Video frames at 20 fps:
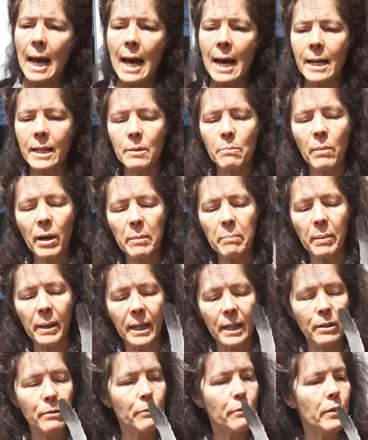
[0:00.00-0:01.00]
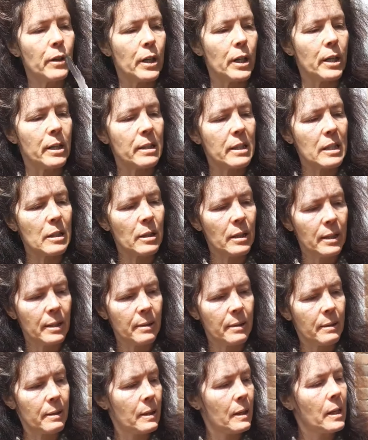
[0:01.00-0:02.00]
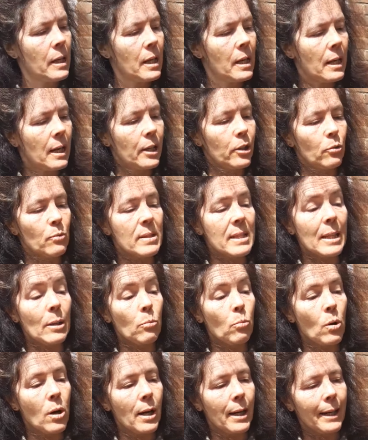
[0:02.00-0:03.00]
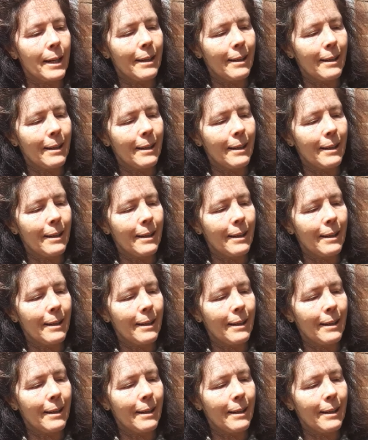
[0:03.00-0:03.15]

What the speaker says: add my bead first, and you'll see why.